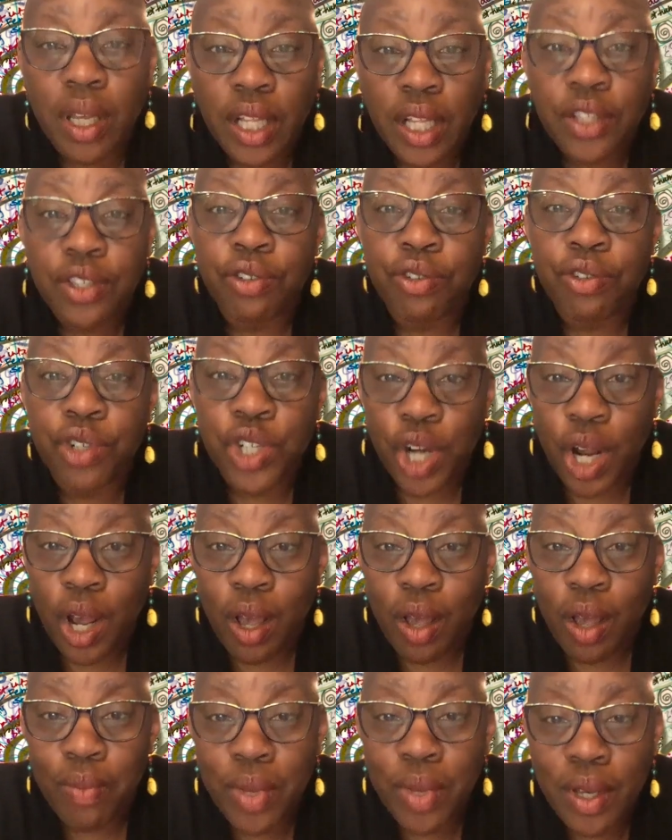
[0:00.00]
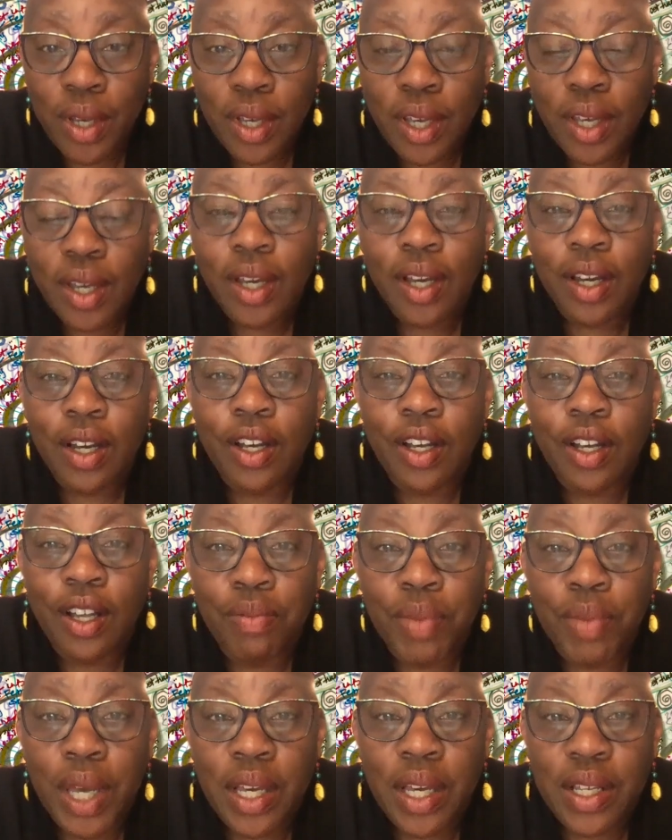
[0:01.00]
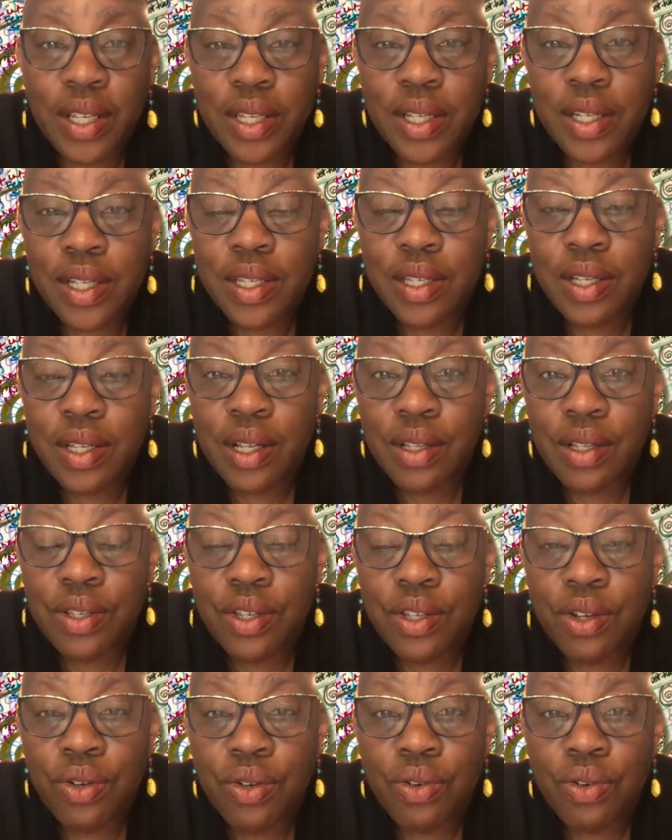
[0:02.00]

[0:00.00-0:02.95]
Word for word: That's our job um, as citizens to